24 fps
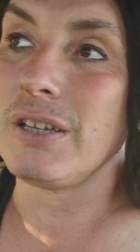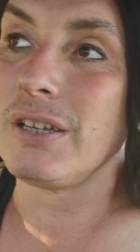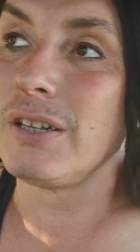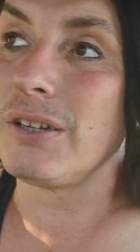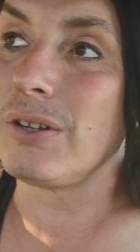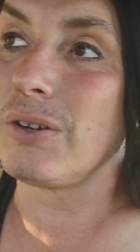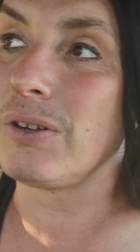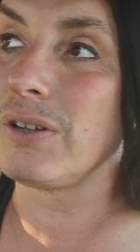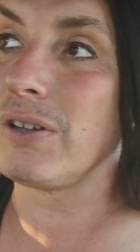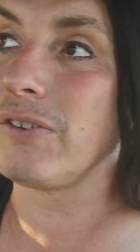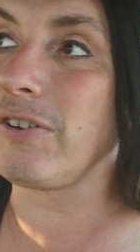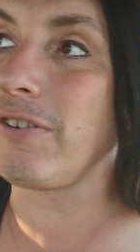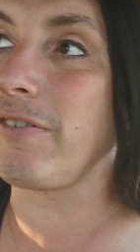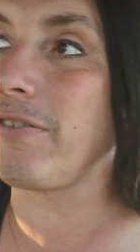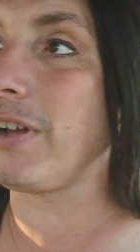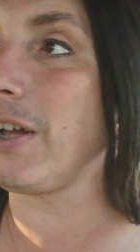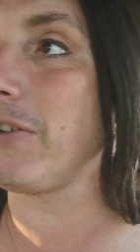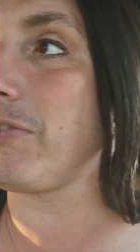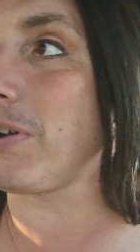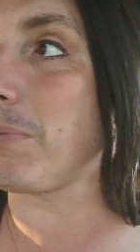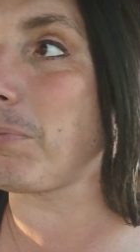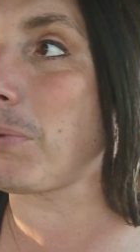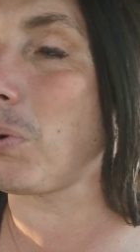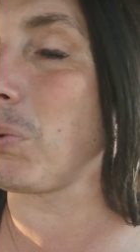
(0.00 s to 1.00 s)
You know, if I'm,
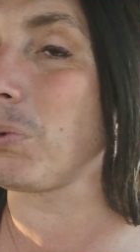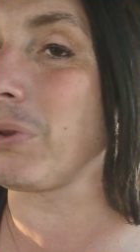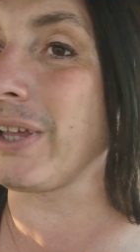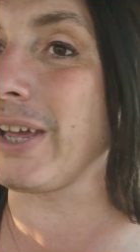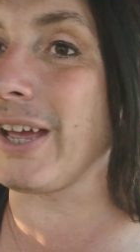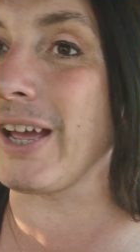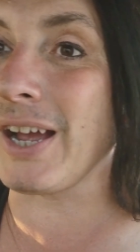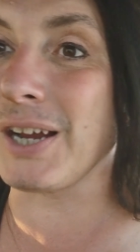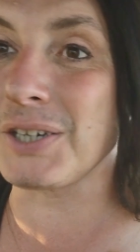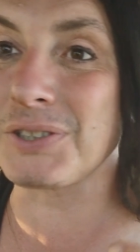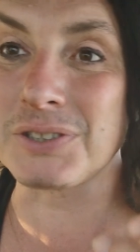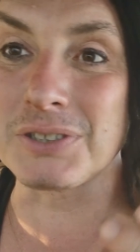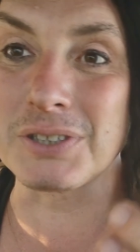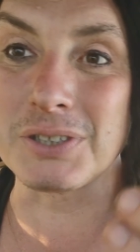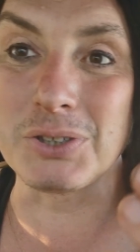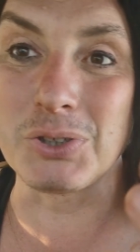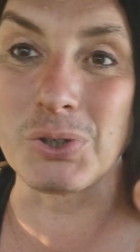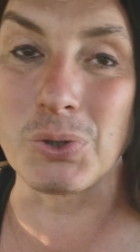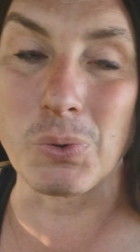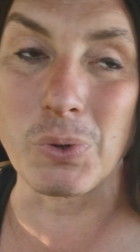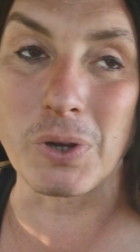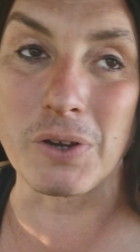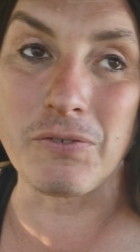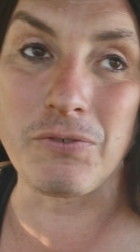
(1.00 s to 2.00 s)
if I'm only actually
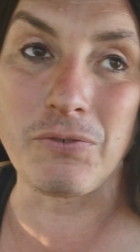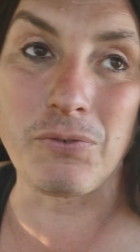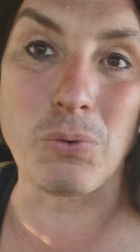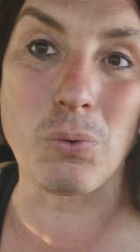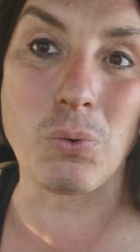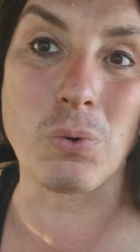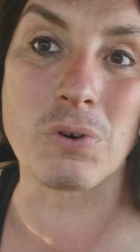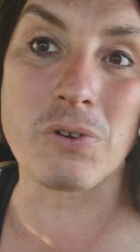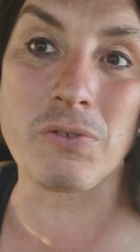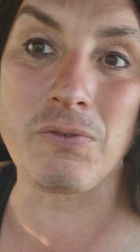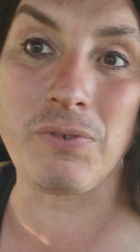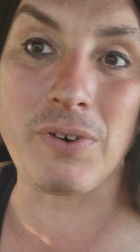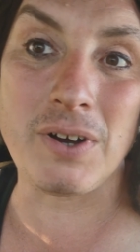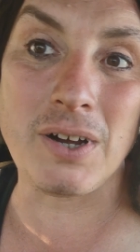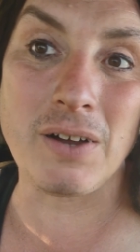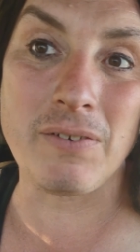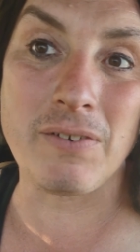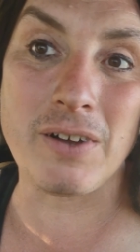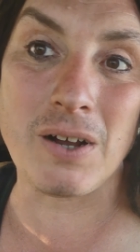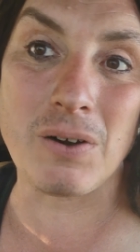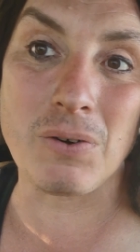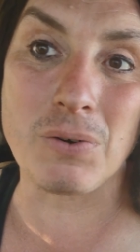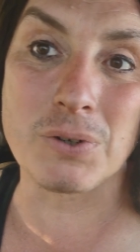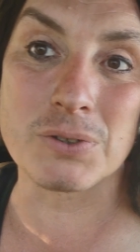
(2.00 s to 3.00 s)
doing four to
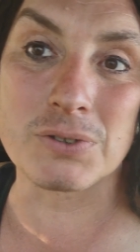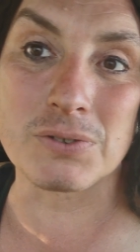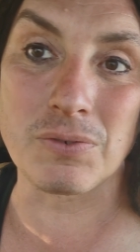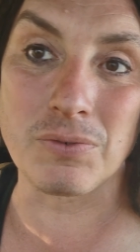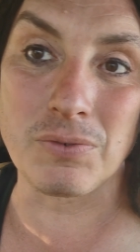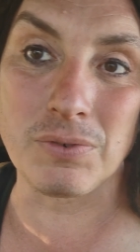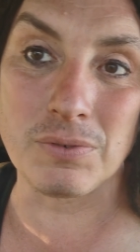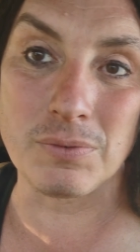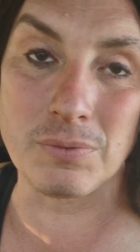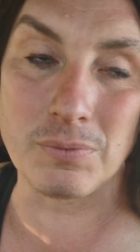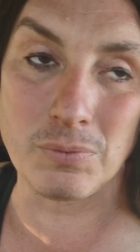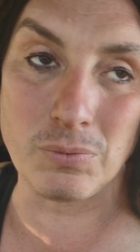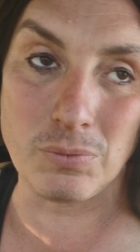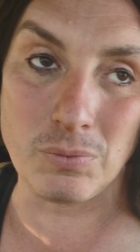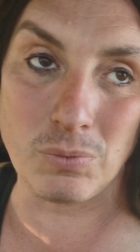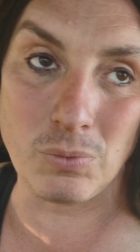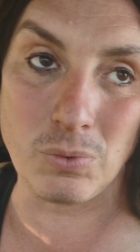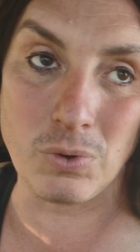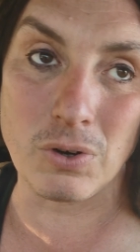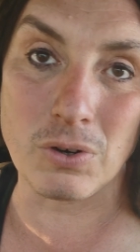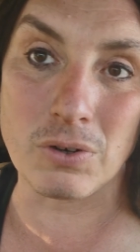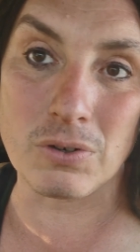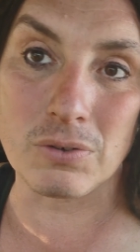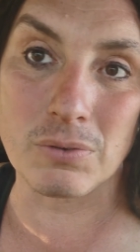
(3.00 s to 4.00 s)
five hours of
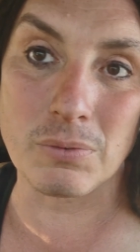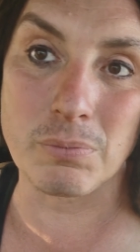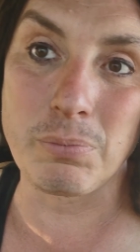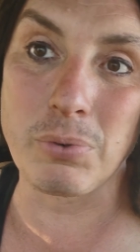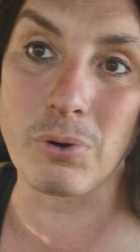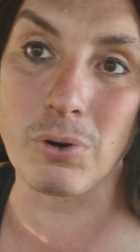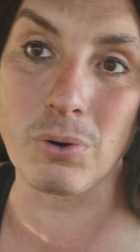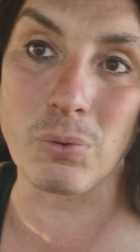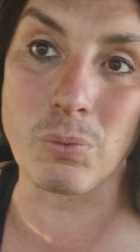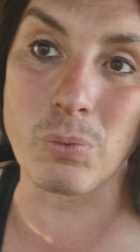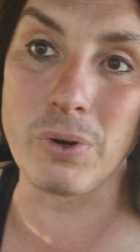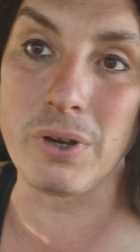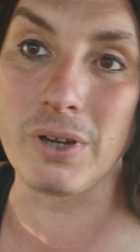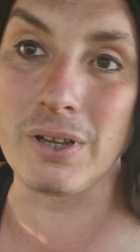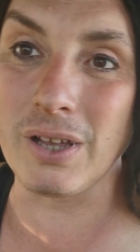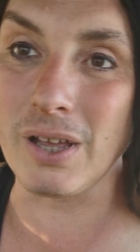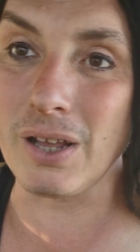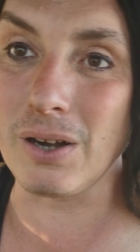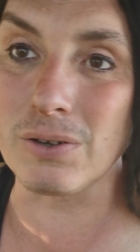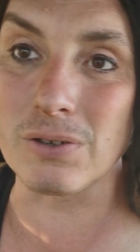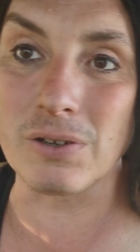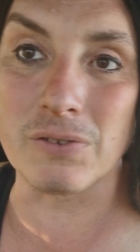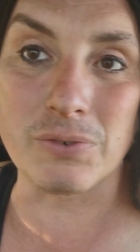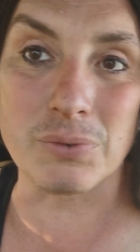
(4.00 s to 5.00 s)
work per week.
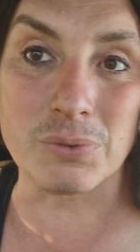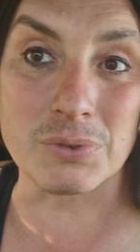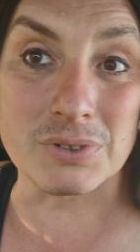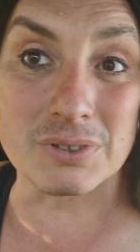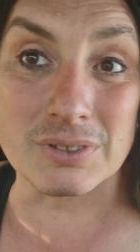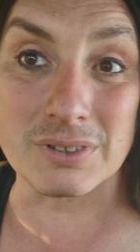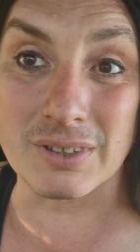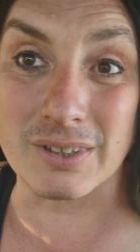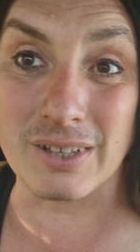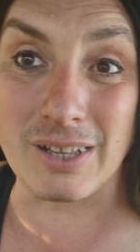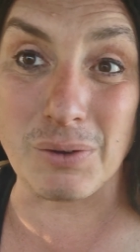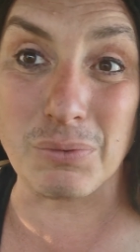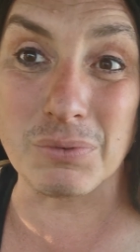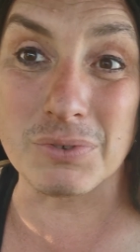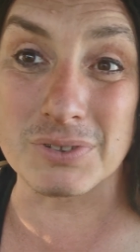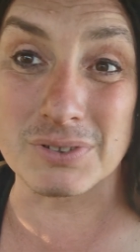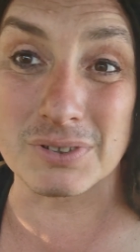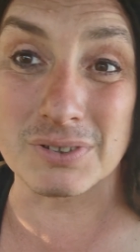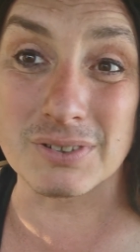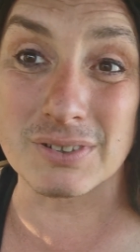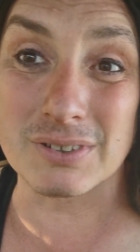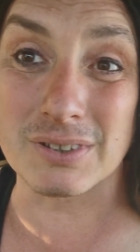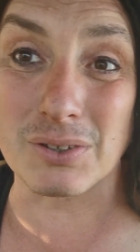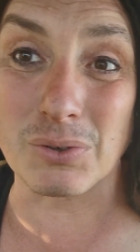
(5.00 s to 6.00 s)
I don't know if it was that
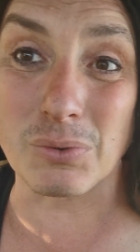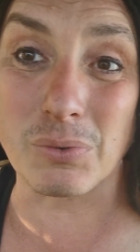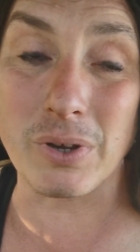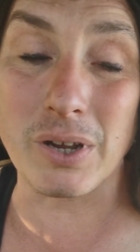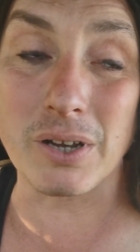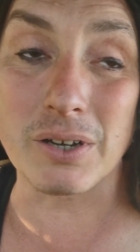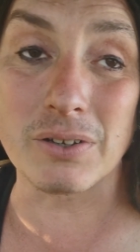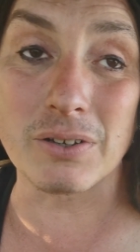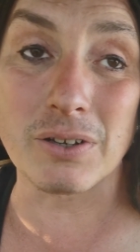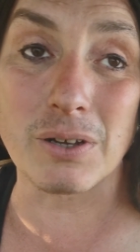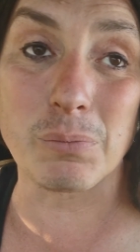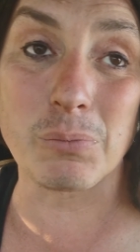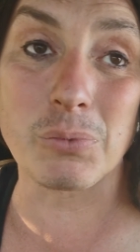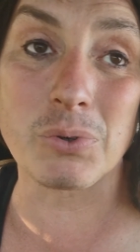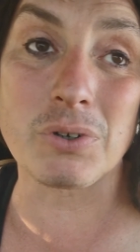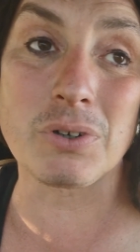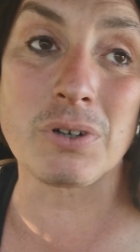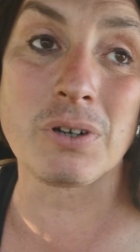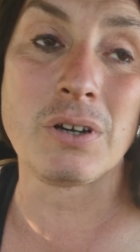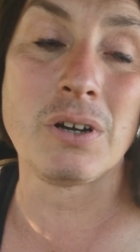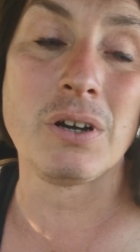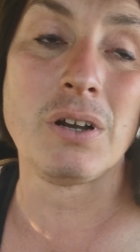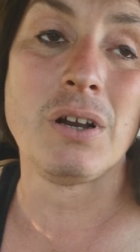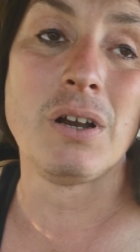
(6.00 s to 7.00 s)
was the right
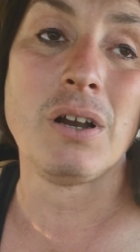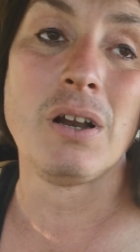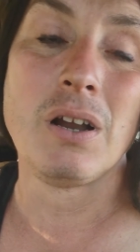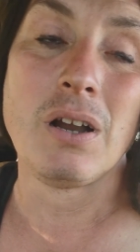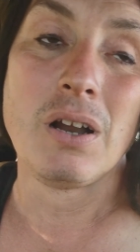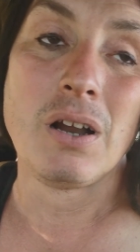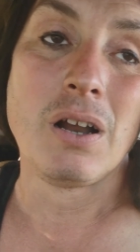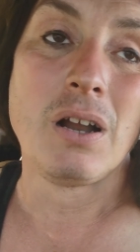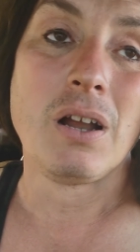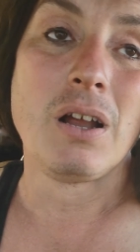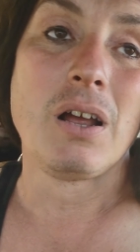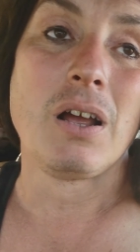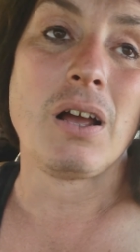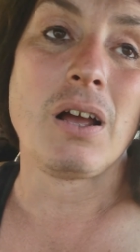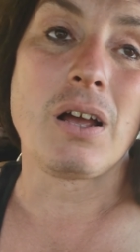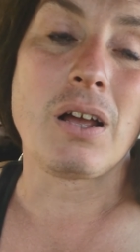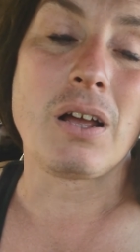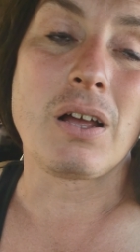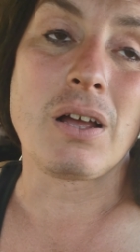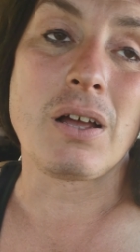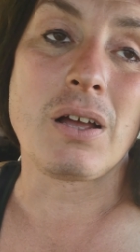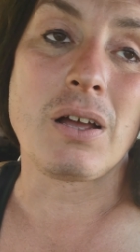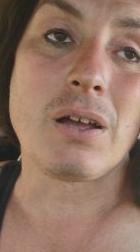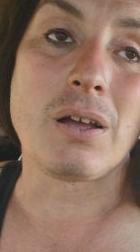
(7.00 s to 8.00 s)
number,
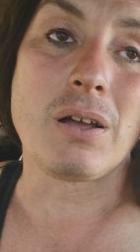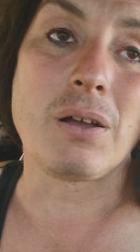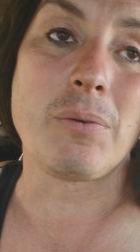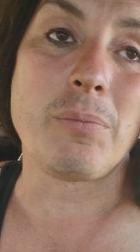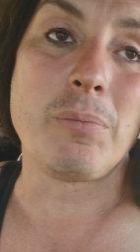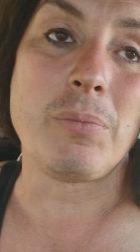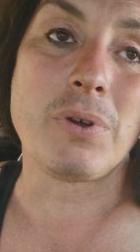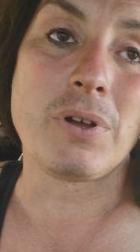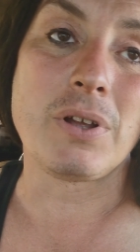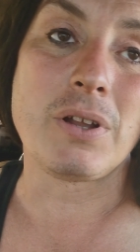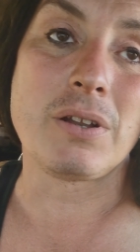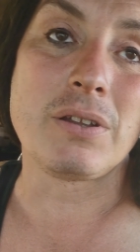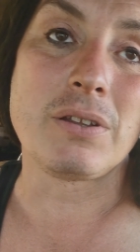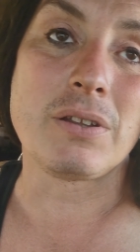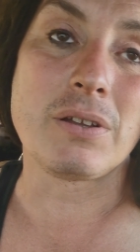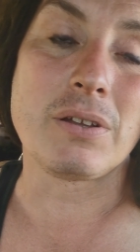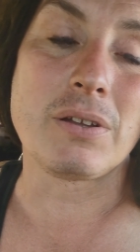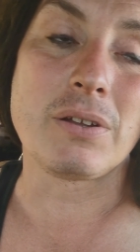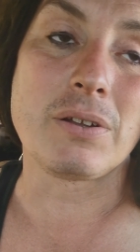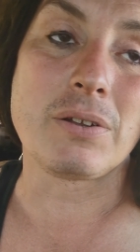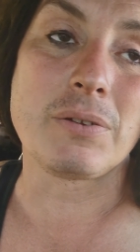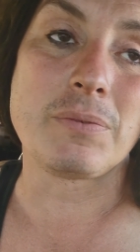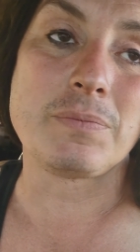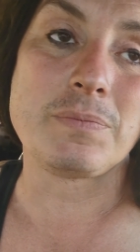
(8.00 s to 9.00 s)
uh, but
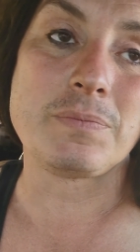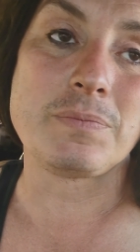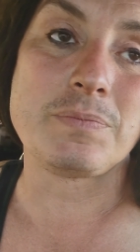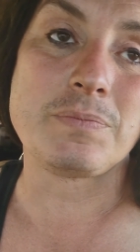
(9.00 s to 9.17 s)
uh,